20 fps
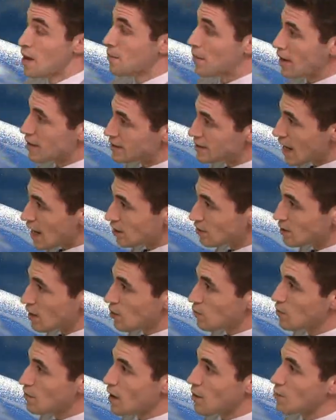By
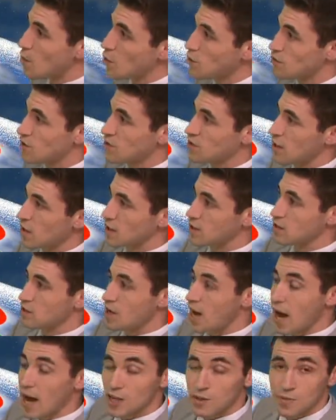Saturday, we've got mostly sunny
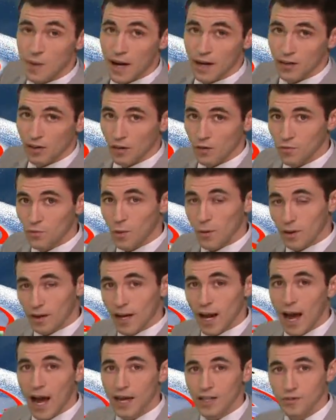skies back in the
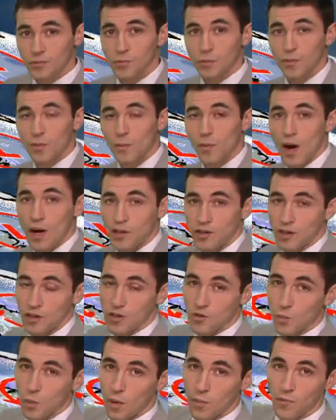forecast. We'll be watching
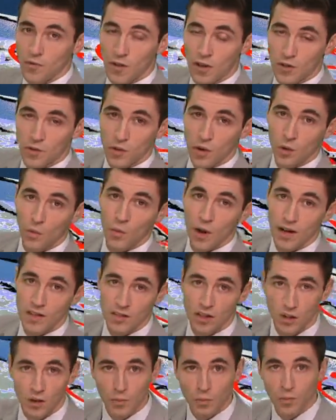this warm front to our
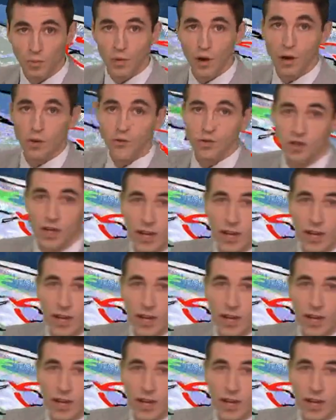west approach.